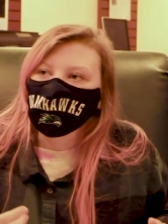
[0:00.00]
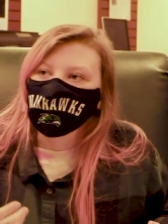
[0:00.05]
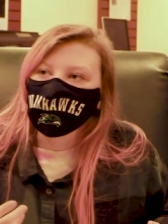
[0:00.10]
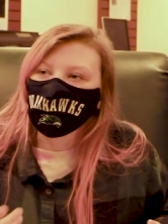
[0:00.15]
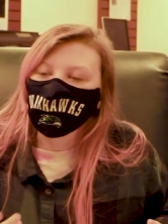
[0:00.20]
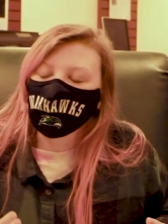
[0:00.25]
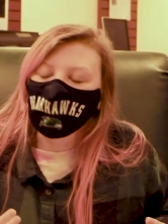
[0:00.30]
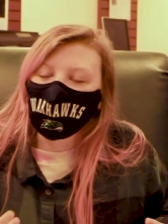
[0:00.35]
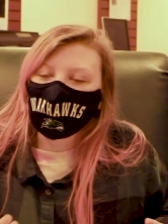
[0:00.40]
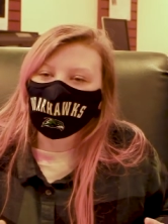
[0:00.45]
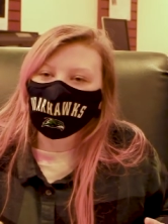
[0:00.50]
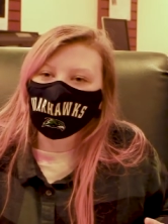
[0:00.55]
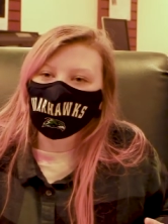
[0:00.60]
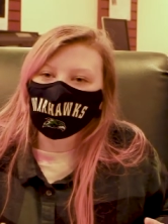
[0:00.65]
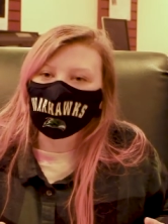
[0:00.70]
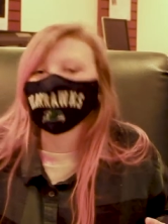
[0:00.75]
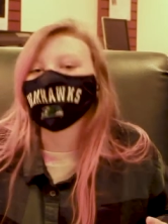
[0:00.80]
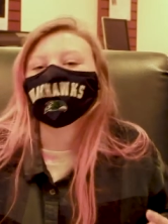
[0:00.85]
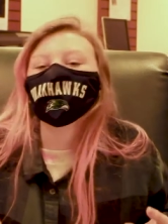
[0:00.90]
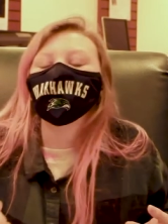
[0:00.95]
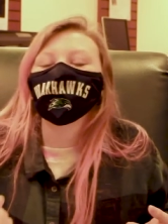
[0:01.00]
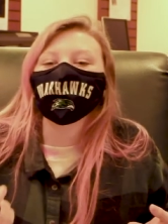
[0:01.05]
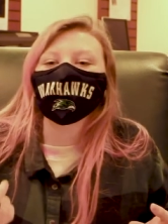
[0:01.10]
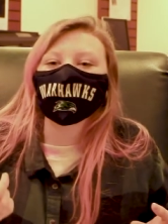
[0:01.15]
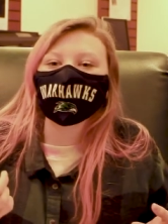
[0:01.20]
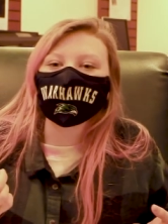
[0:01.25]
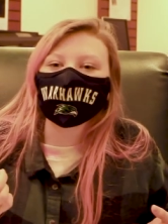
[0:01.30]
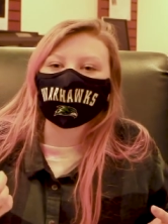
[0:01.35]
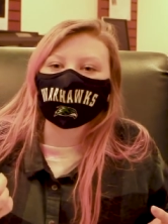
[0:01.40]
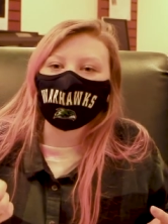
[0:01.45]
the butter
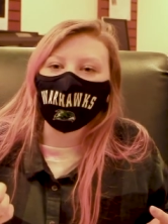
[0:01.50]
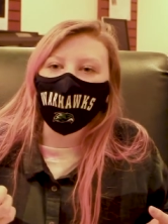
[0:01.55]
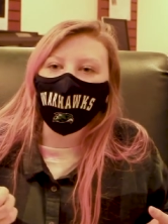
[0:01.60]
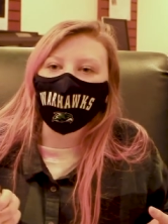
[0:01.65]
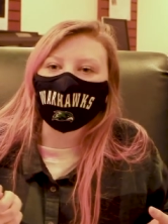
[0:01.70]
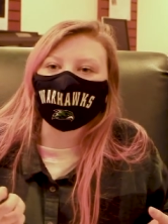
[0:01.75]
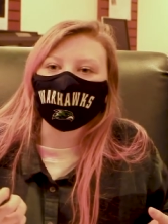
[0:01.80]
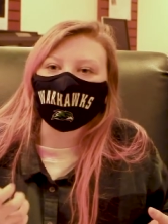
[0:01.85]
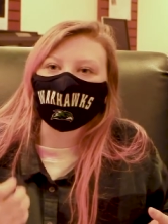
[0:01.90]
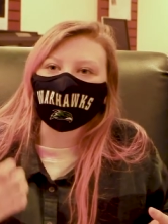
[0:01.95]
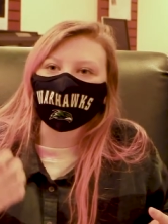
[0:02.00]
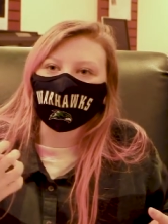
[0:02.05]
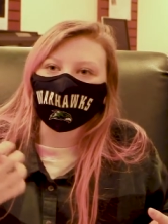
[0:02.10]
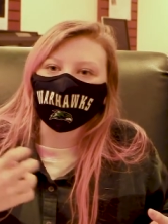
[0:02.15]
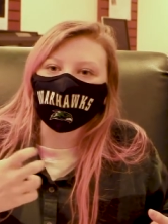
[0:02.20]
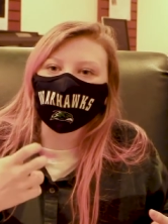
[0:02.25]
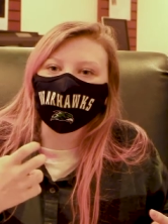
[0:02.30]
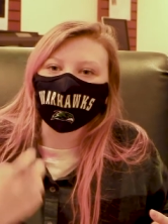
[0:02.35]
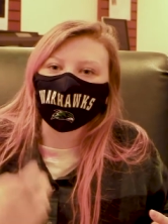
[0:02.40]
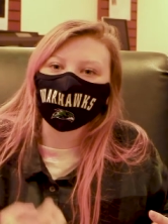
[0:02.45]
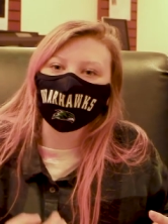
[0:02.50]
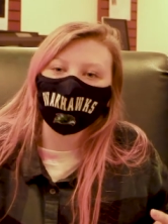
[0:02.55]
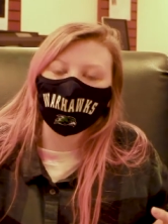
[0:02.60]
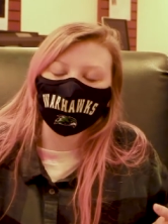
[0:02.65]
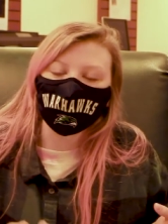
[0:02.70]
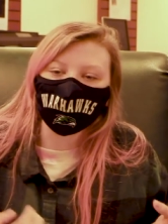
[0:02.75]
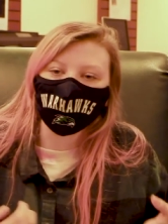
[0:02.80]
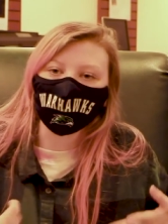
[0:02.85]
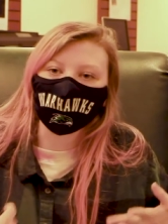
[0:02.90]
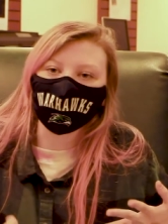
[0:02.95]
has a different
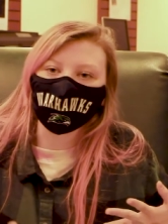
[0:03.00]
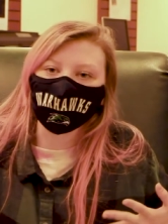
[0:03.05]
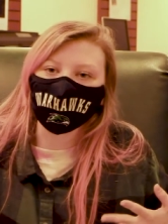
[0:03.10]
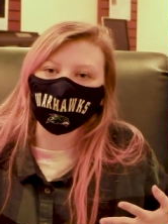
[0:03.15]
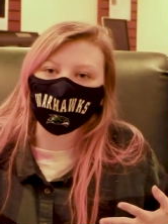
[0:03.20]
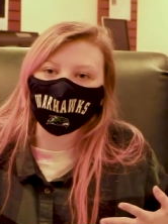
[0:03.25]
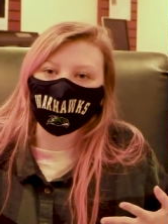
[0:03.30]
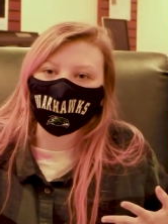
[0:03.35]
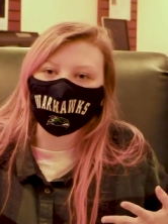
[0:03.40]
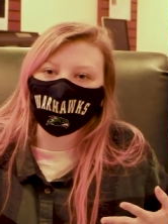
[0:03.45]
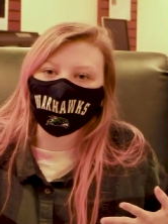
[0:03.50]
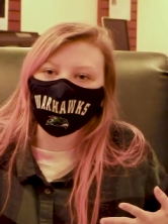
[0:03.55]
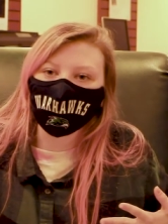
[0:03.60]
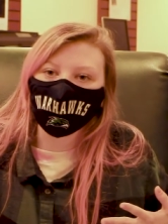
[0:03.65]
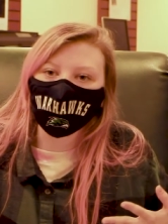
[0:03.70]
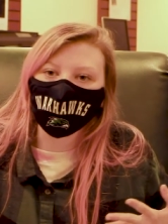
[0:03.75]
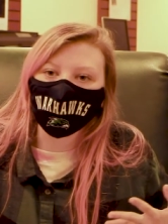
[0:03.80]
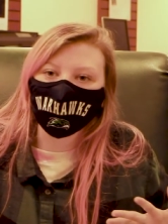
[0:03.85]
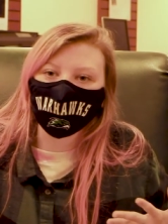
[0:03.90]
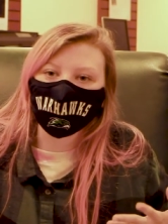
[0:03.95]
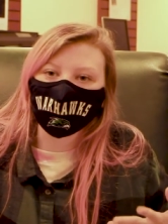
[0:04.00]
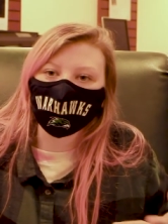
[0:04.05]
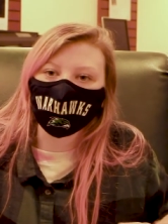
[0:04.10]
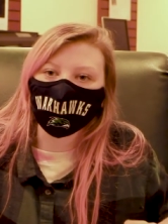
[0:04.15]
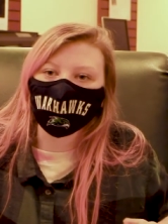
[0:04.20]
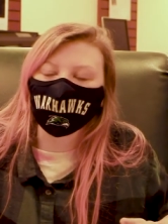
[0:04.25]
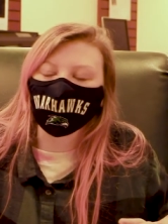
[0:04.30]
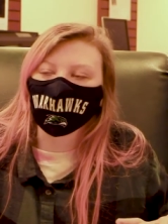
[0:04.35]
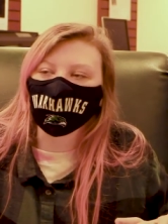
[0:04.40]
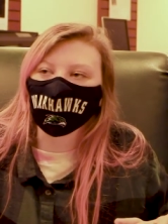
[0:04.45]
effect on their brain, causing
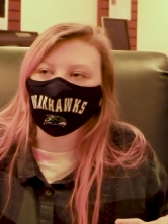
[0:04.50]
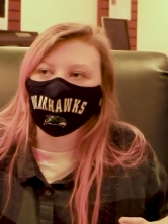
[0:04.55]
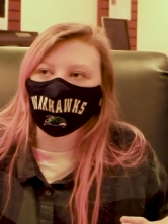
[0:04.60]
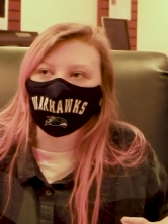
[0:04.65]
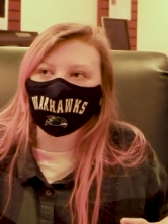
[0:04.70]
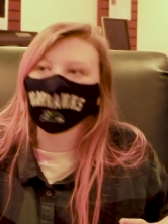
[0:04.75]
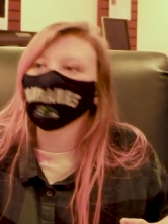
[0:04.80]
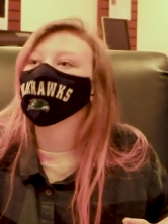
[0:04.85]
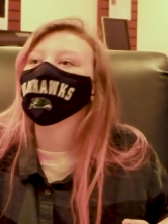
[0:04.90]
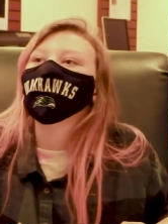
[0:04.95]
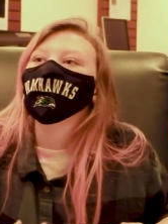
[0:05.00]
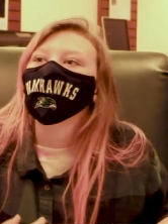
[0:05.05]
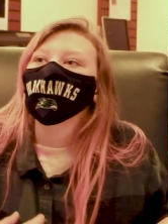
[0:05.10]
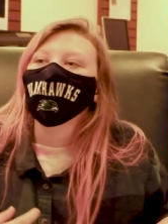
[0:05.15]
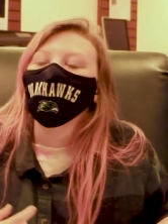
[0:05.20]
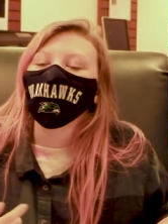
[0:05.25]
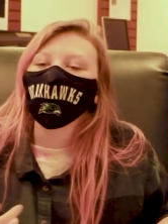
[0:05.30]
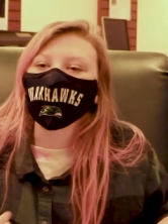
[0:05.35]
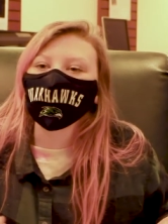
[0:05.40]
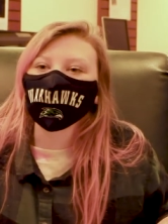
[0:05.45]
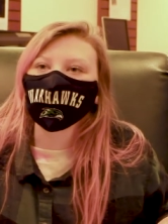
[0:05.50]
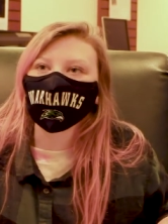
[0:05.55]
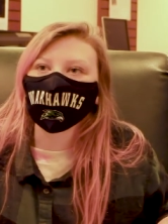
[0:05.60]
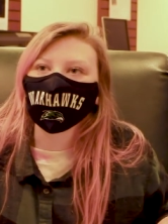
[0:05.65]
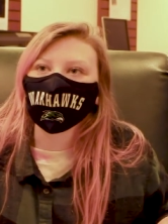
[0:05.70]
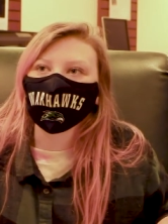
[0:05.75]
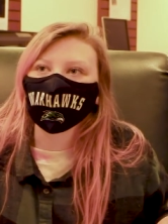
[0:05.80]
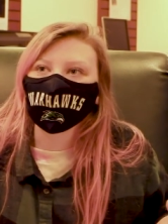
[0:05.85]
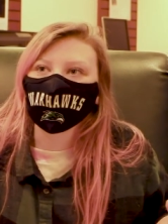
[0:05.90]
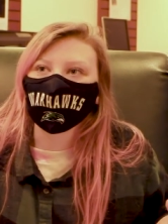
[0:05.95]
them to make
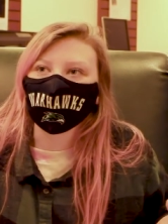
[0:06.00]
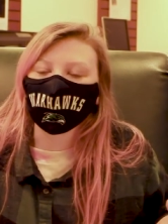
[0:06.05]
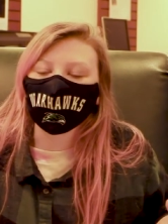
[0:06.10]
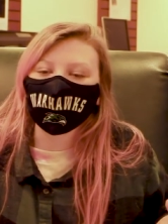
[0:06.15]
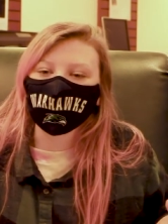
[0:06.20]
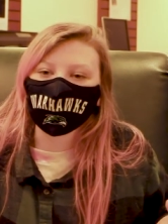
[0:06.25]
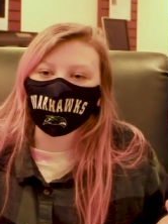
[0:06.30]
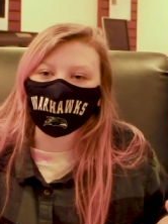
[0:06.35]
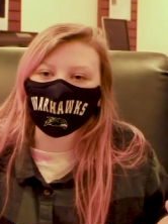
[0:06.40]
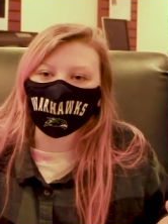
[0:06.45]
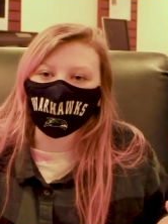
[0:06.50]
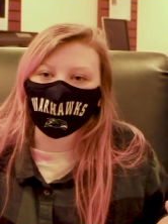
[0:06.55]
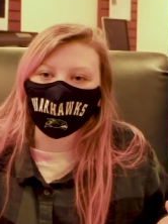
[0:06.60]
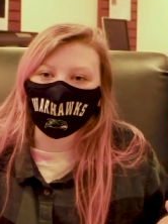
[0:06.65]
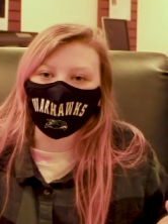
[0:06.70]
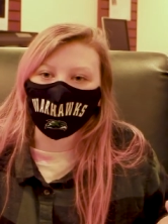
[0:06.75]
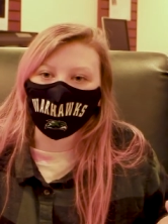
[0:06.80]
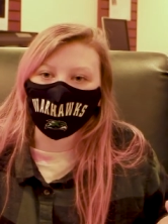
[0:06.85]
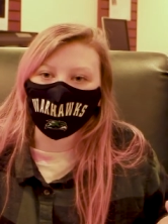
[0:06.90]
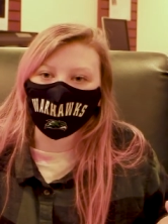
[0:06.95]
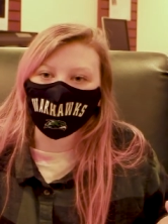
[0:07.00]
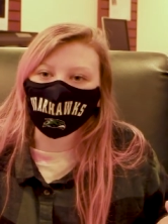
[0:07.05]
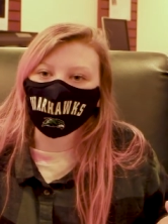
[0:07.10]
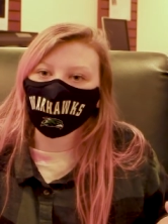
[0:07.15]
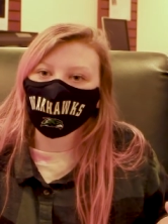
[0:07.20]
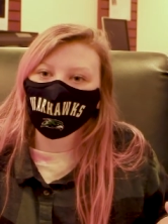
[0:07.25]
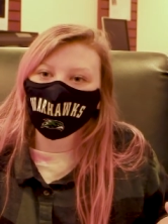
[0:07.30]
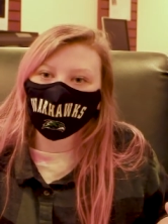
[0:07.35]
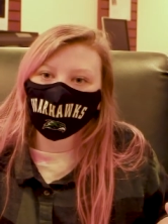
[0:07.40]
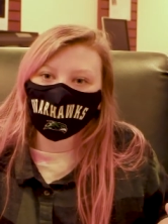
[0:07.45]
harsher decisions
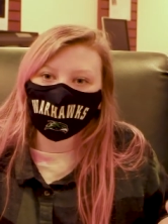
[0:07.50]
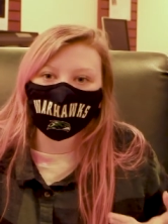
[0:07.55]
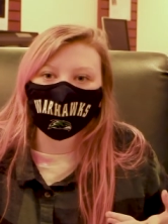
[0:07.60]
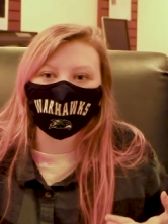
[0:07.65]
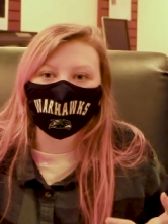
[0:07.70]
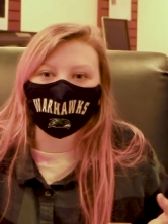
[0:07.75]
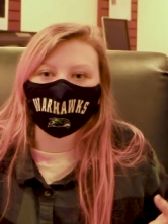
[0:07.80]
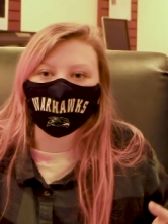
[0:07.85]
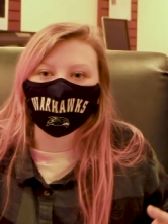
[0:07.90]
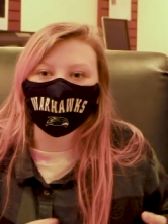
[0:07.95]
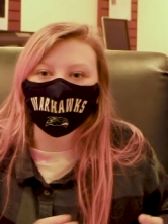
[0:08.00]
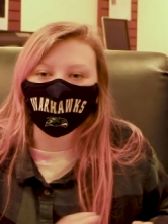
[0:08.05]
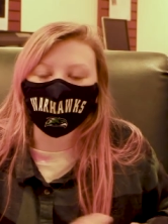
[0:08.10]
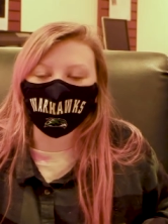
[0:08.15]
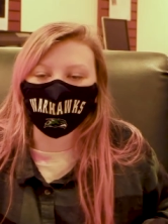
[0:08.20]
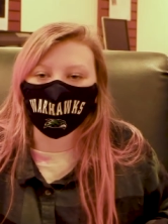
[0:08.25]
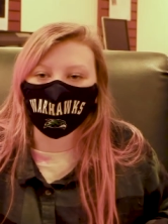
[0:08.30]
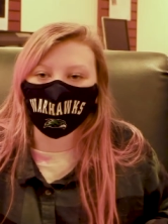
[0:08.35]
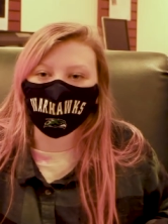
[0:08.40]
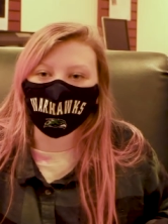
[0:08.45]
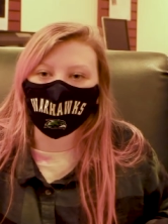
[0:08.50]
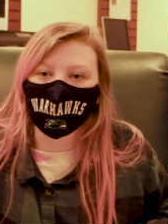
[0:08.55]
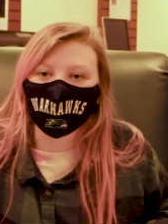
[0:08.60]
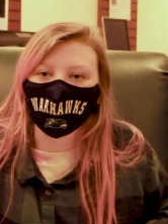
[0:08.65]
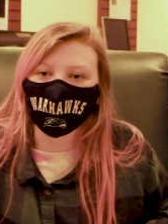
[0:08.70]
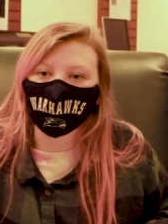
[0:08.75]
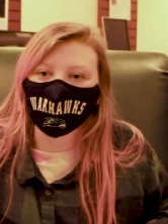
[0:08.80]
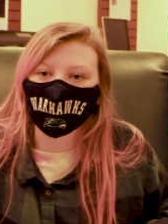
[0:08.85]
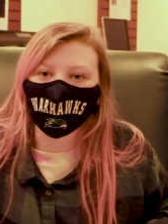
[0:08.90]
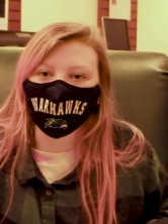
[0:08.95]
and sometimes go,
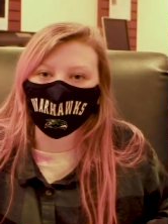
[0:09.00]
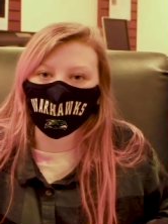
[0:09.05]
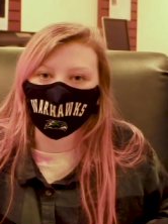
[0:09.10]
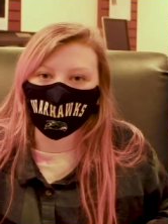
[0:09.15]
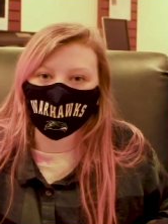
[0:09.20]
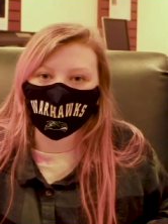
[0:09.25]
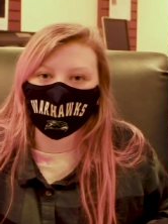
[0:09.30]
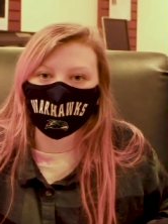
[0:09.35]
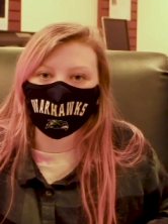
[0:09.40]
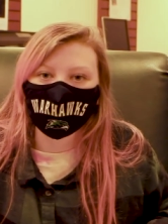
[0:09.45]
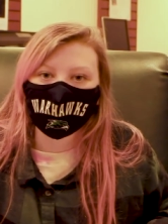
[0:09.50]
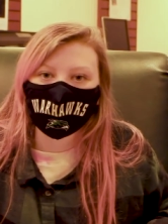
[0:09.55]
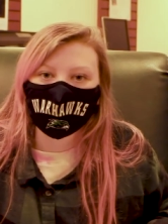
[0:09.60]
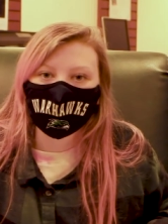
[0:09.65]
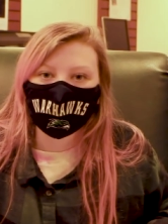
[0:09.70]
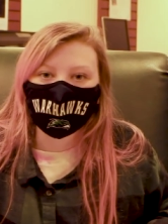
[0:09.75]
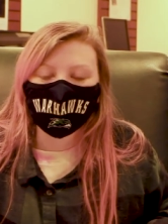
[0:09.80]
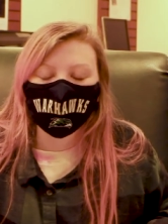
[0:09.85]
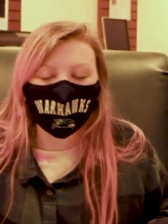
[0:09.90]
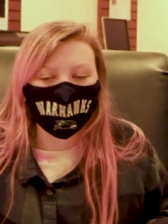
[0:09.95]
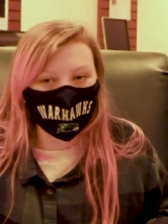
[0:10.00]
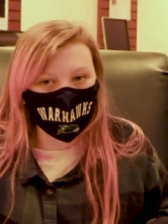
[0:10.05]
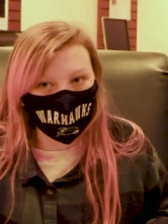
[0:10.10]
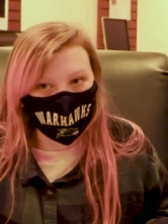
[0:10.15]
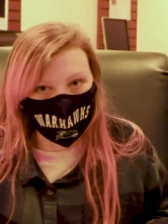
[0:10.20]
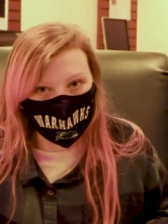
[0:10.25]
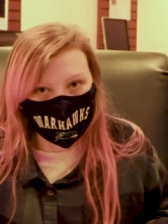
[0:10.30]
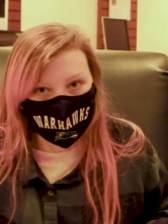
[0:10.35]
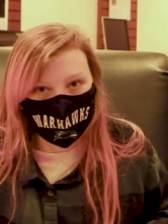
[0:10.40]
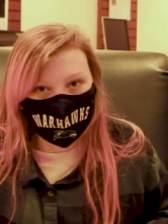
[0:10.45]
as the kids would put it,
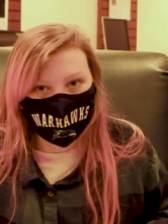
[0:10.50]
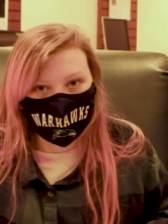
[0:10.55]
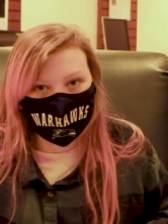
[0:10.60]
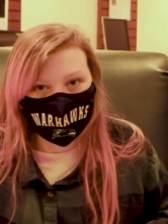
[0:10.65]
crazy.